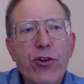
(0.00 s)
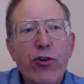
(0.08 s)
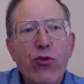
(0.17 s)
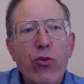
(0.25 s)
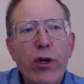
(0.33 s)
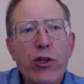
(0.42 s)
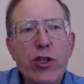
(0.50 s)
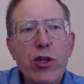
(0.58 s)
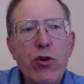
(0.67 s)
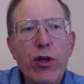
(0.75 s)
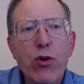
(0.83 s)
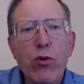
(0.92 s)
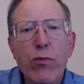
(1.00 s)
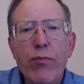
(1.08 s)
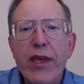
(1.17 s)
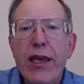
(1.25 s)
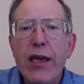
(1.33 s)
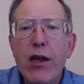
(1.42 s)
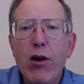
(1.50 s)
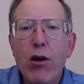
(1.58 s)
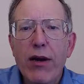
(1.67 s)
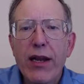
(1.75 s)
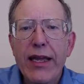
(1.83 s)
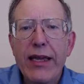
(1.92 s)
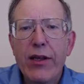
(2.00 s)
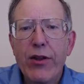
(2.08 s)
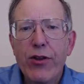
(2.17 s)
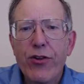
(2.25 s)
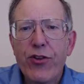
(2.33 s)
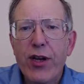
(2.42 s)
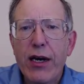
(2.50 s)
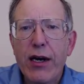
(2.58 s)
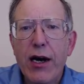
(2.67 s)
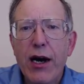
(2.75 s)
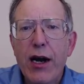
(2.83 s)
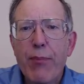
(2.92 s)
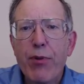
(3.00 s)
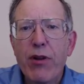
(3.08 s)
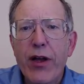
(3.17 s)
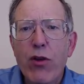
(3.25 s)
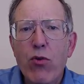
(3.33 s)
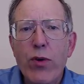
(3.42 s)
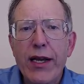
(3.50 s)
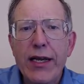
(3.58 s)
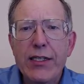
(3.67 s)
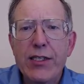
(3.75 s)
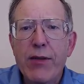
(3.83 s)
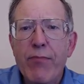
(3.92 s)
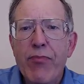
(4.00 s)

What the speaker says: just want to show you here is a couple of other ways